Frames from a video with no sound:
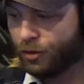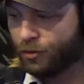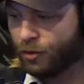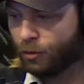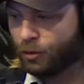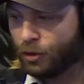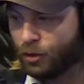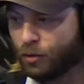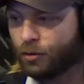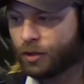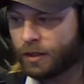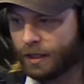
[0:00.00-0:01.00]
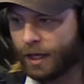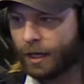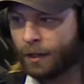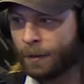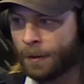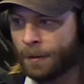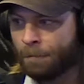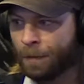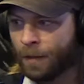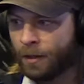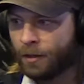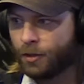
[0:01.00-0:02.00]
those usually get
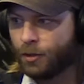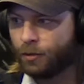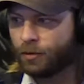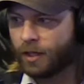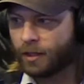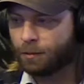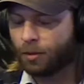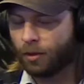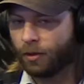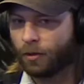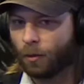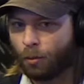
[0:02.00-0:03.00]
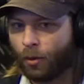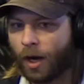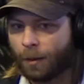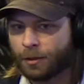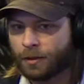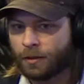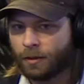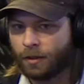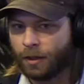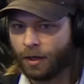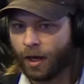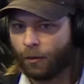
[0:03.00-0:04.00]
used as political props
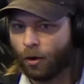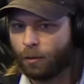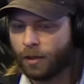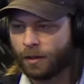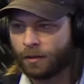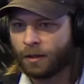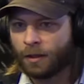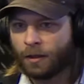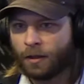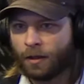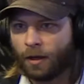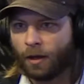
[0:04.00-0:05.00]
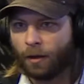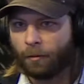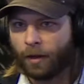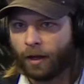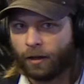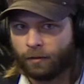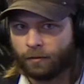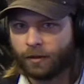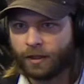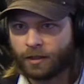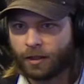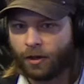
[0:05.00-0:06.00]
in Nairobi, and
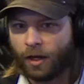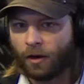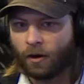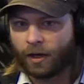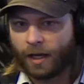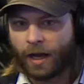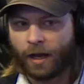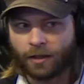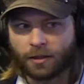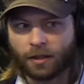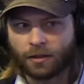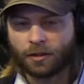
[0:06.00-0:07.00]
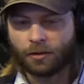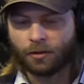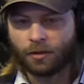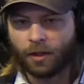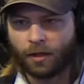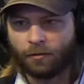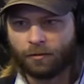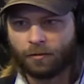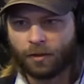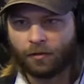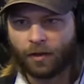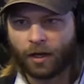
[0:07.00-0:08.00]
this area already has, because
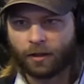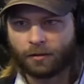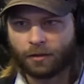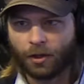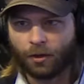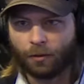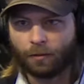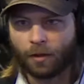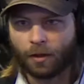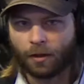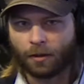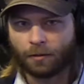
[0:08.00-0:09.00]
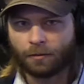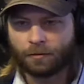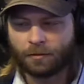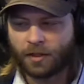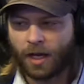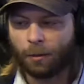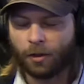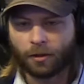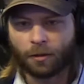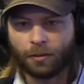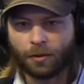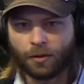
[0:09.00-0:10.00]
they've got, you know, tablet
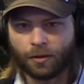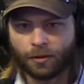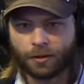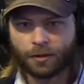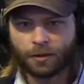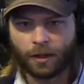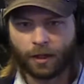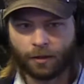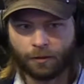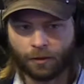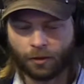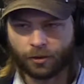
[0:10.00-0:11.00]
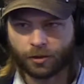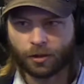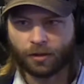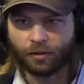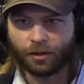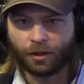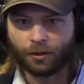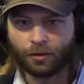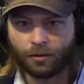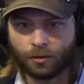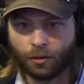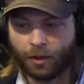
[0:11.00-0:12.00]
computers and a little server that they
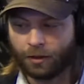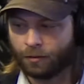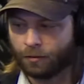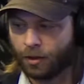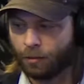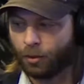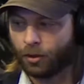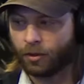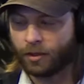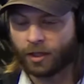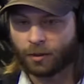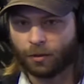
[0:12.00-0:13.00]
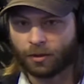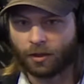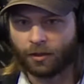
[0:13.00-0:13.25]
put their textbooks